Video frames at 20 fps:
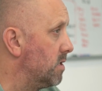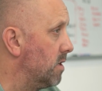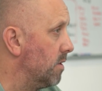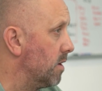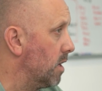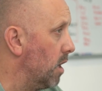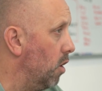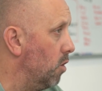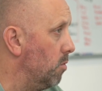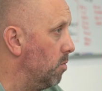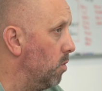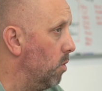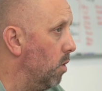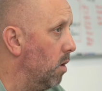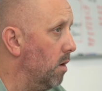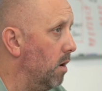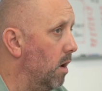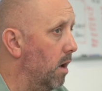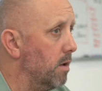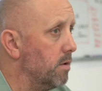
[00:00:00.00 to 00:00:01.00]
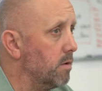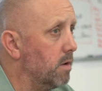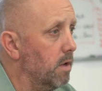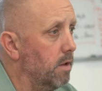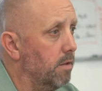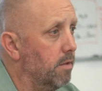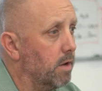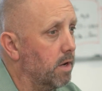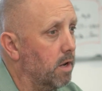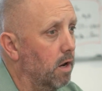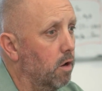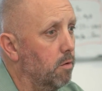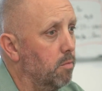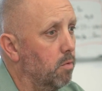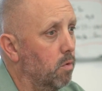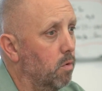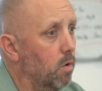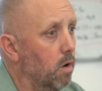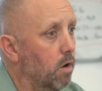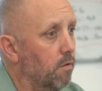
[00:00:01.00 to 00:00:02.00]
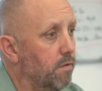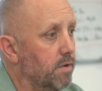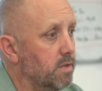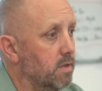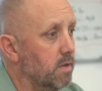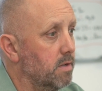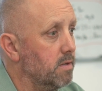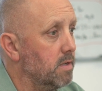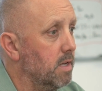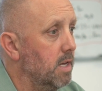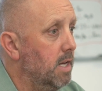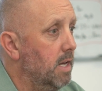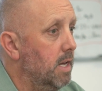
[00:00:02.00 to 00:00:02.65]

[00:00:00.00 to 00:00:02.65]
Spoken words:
to the global offices.